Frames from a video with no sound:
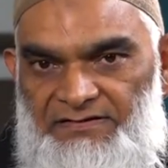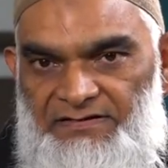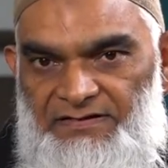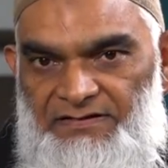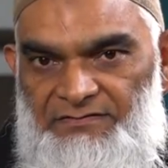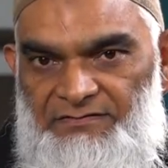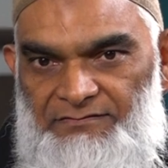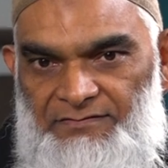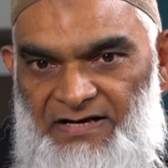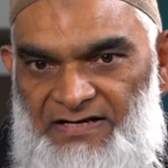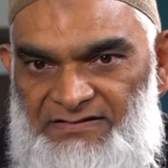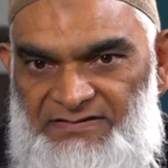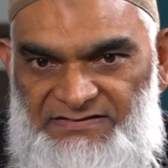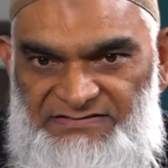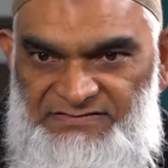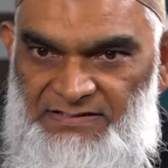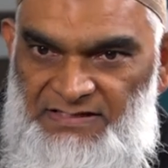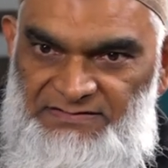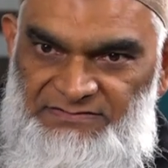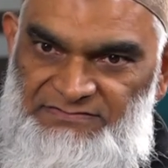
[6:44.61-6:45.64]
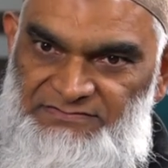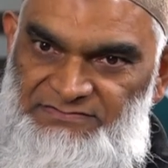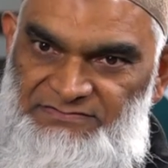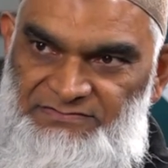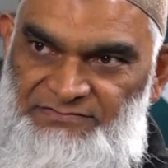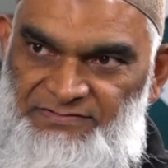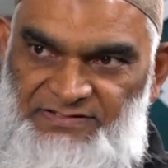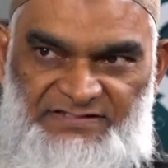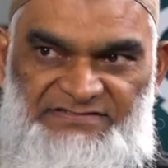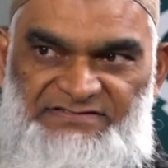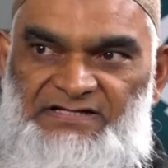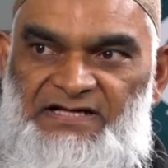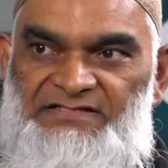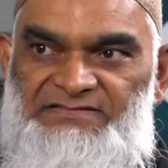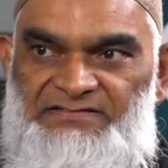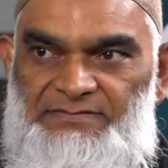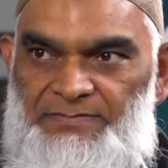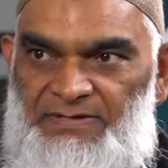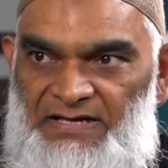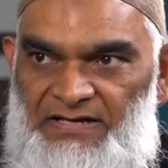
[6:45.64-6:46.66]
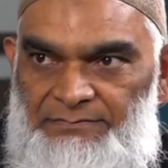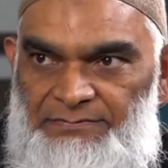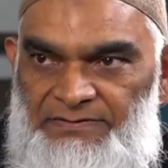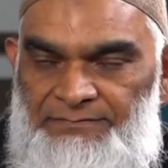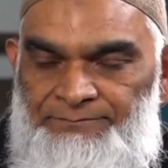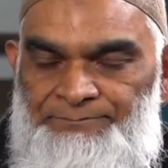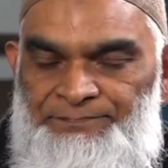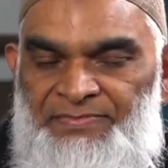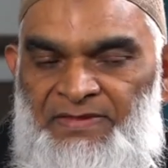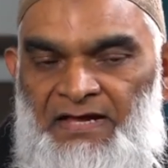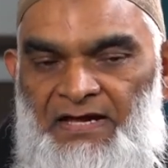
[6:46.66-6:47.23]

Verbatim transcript: the Quran does not criticize the Bible